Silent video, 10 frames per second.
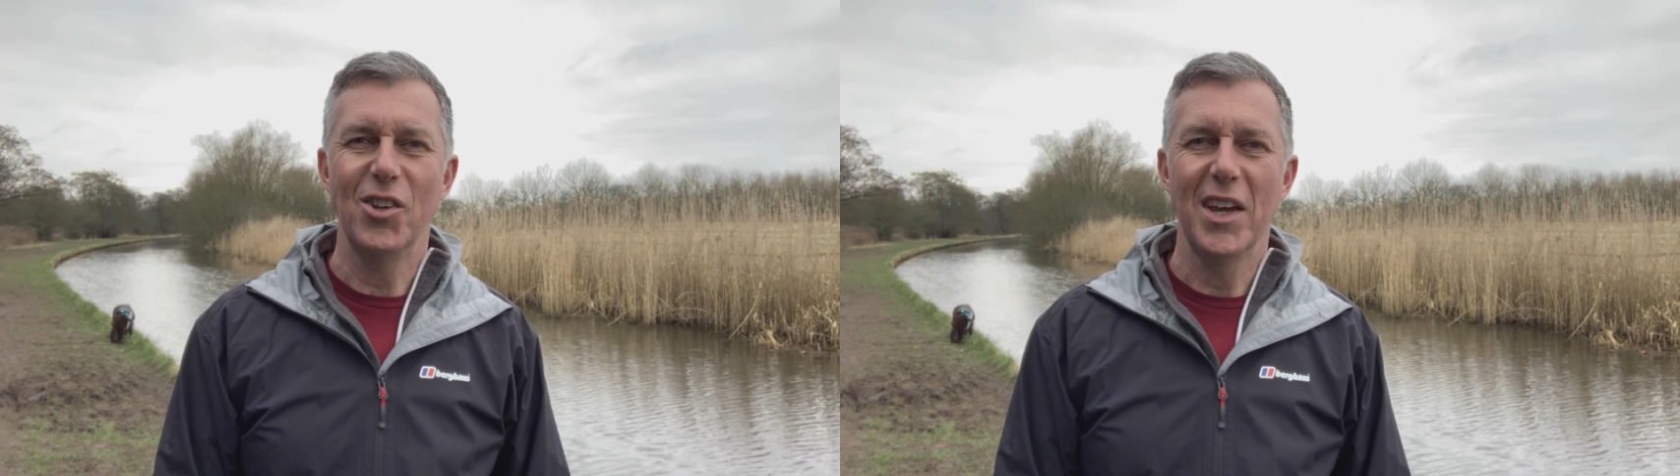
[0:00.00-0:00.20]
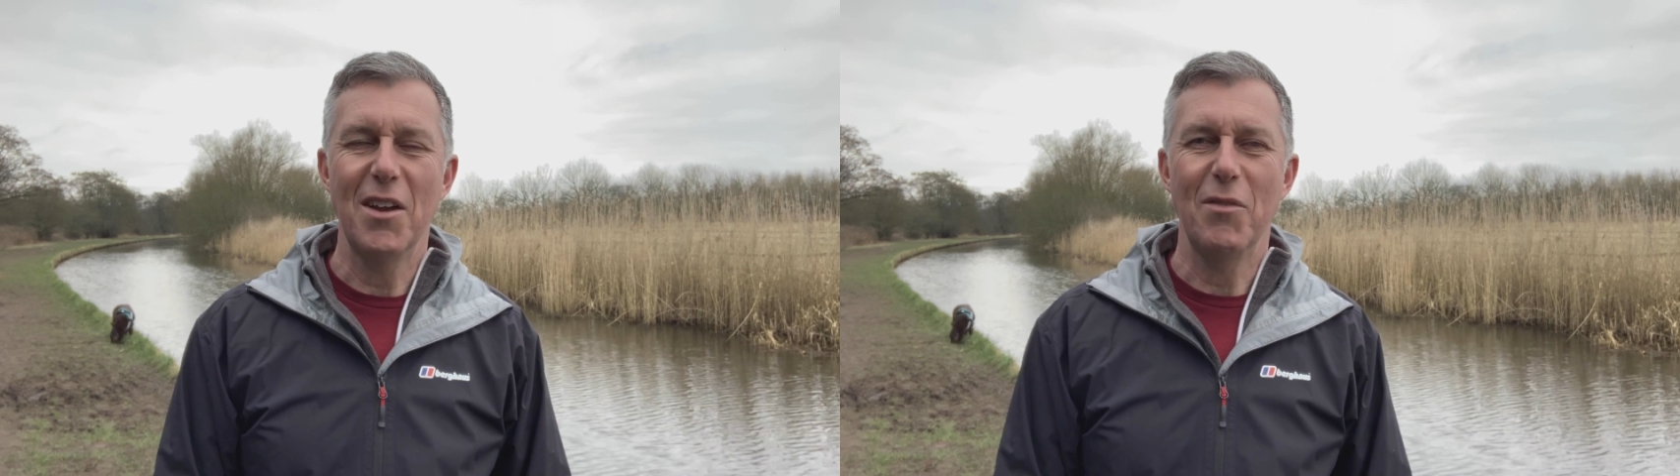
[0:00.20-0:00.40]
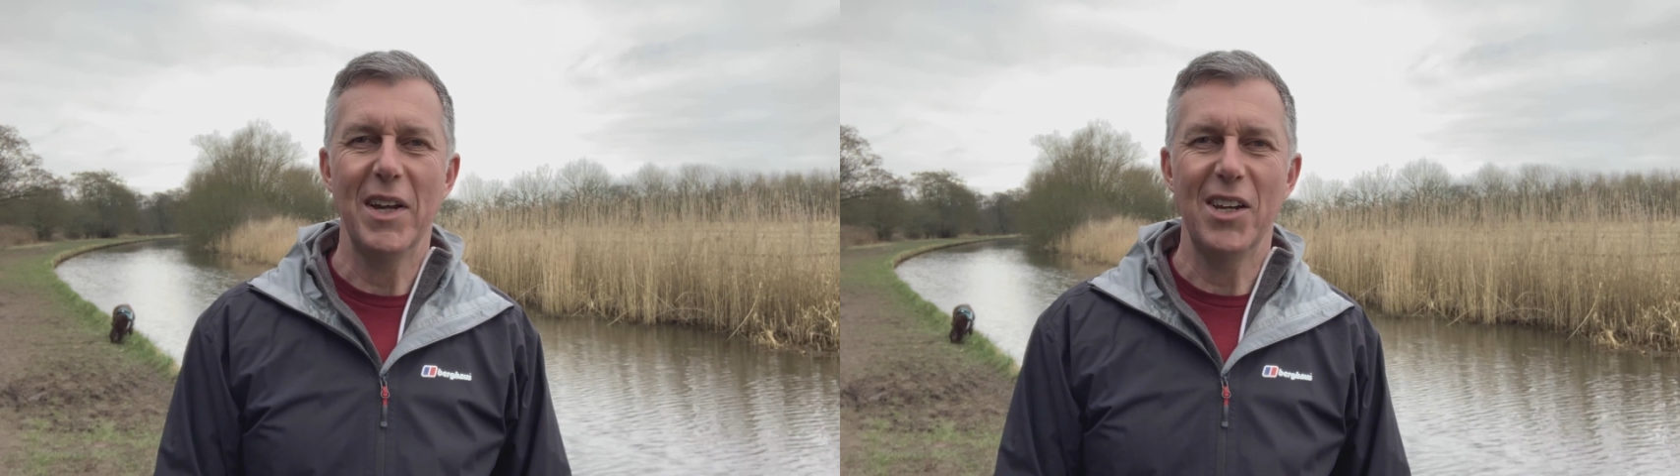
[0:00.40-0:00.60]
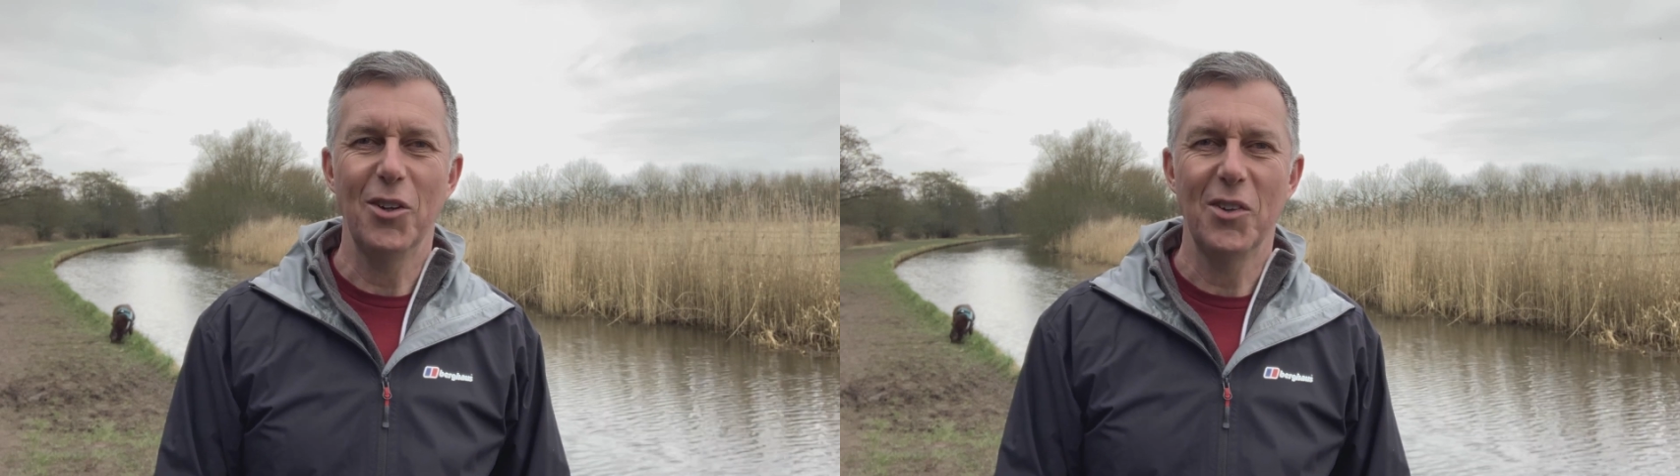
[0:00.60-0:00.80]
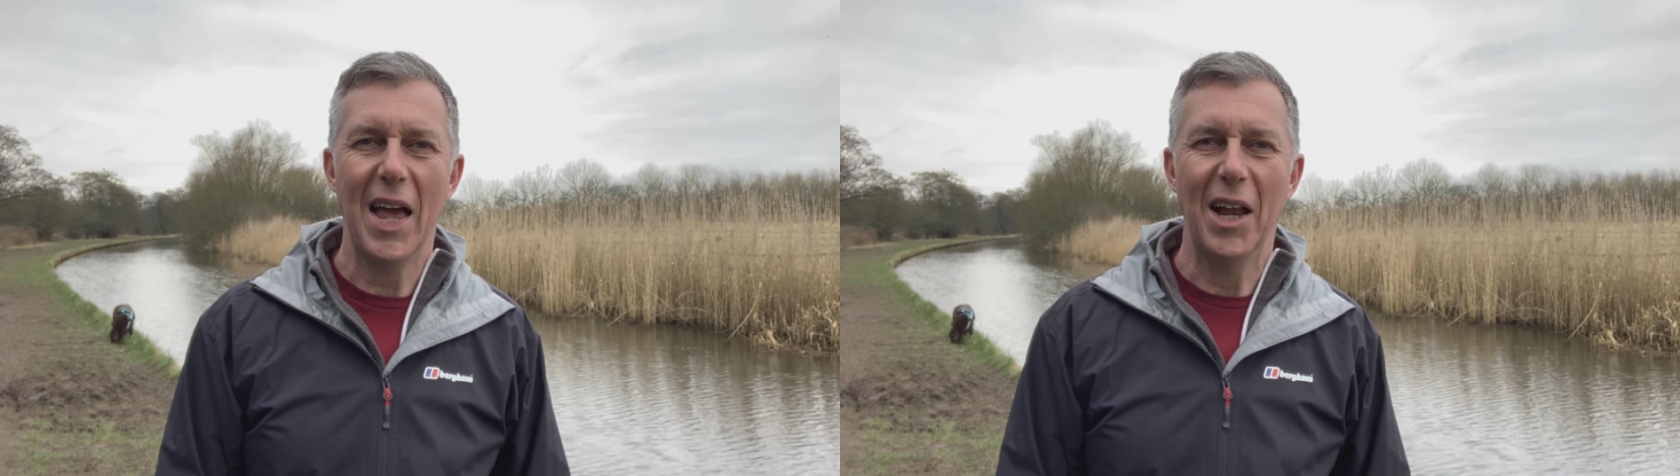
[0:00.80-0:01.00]
It really
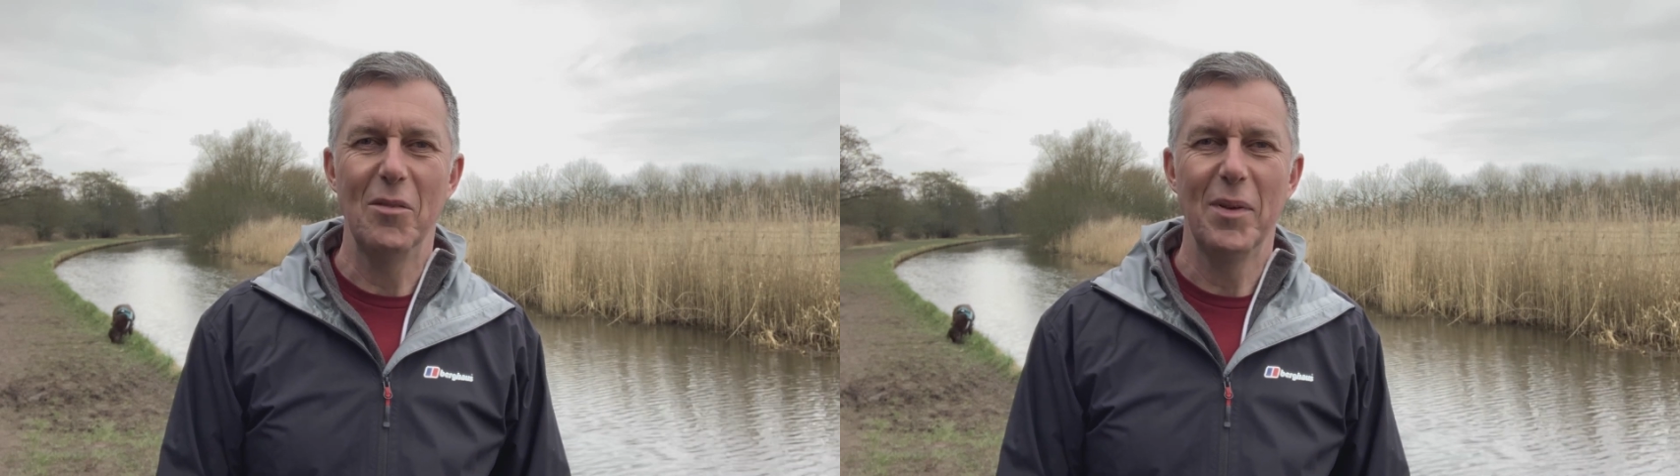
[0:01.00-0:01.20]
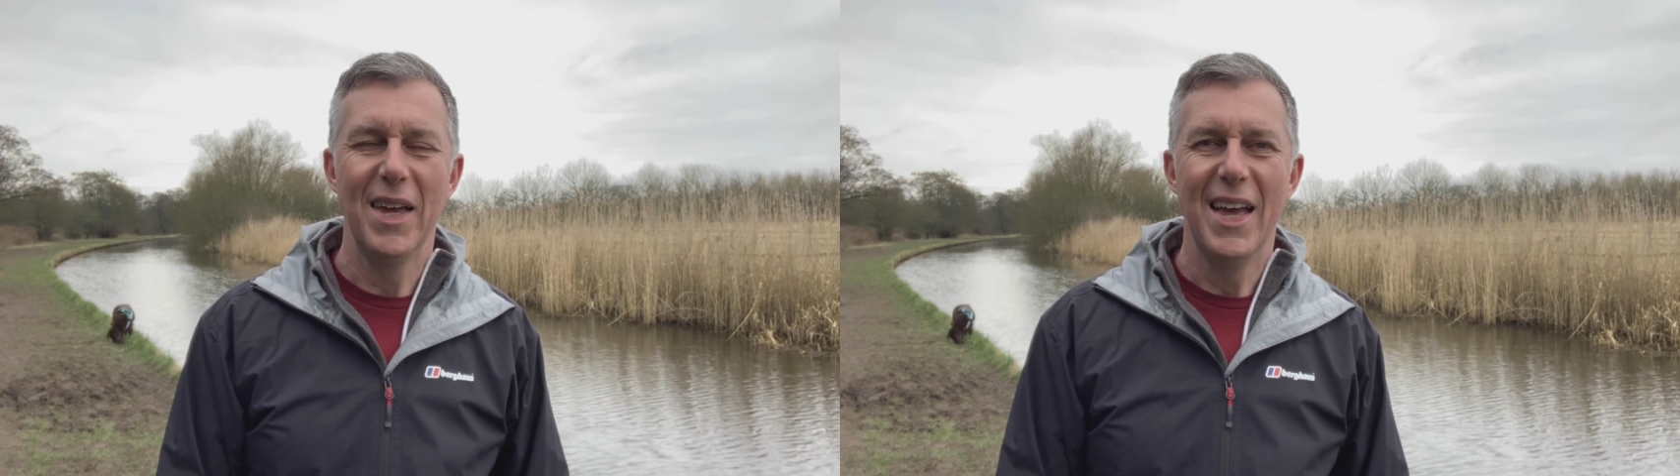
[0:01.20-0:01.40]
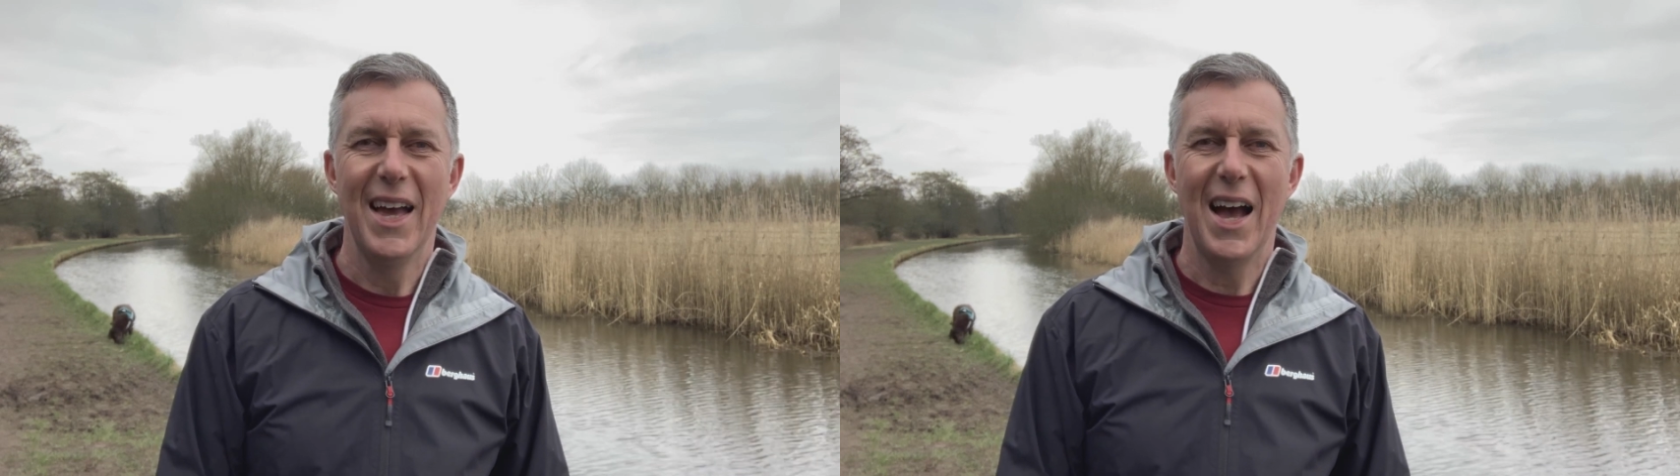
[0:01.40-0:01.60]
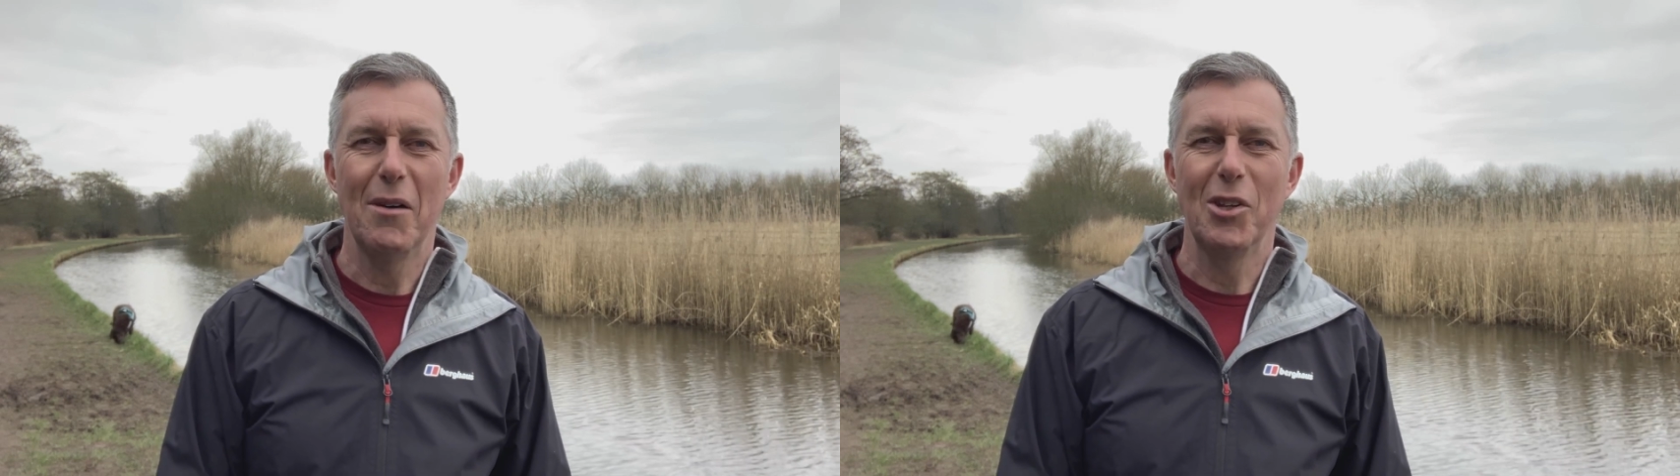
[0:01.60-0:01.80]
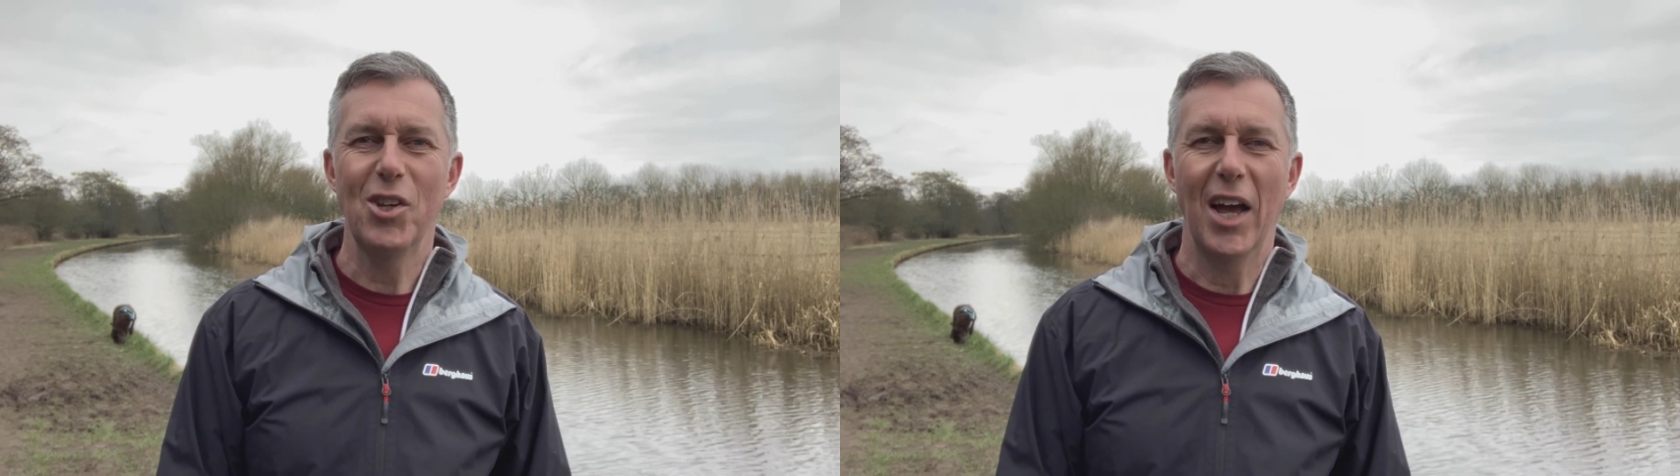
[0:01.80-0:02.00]
does help our
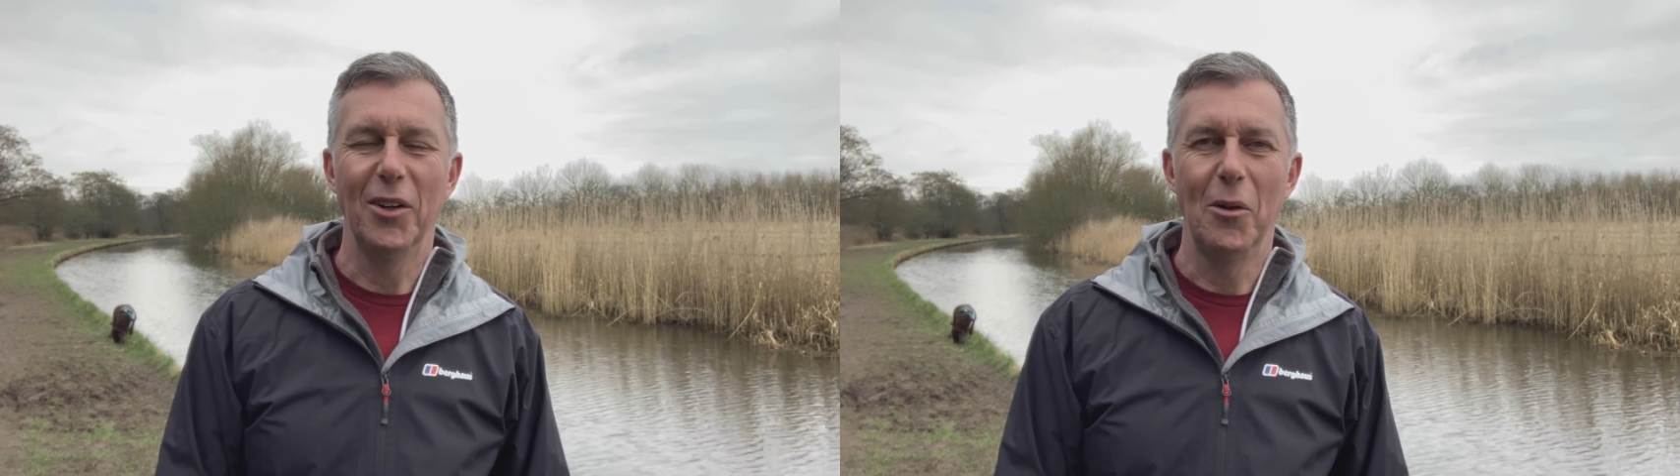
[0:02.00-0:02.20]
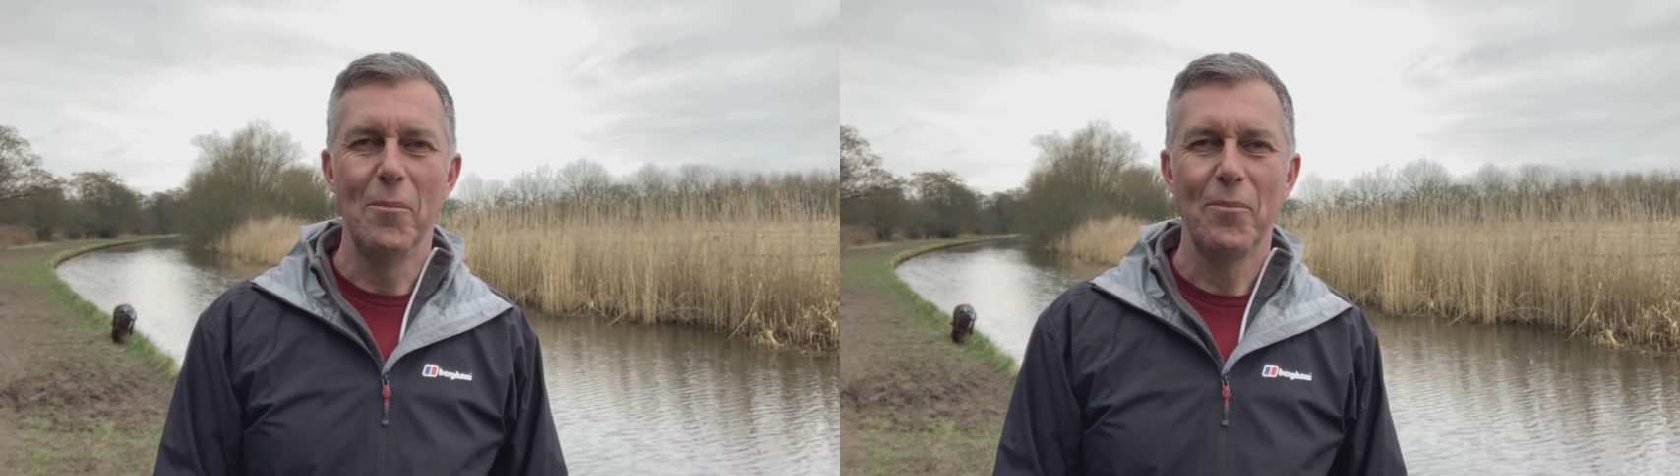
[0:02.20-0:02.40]
channel.